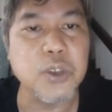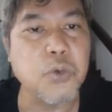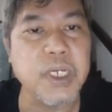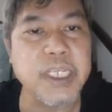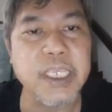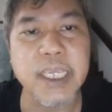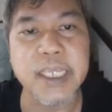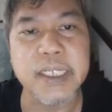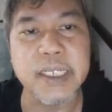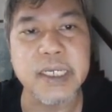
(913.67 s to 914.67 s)
query
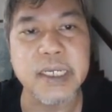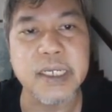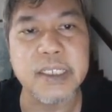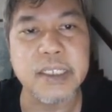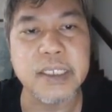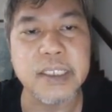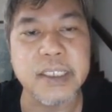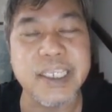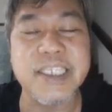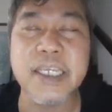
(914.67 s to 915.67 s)
and the
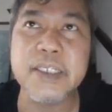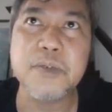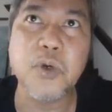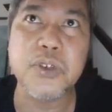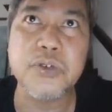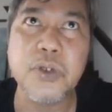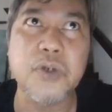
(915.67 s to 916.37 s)
ingestion module,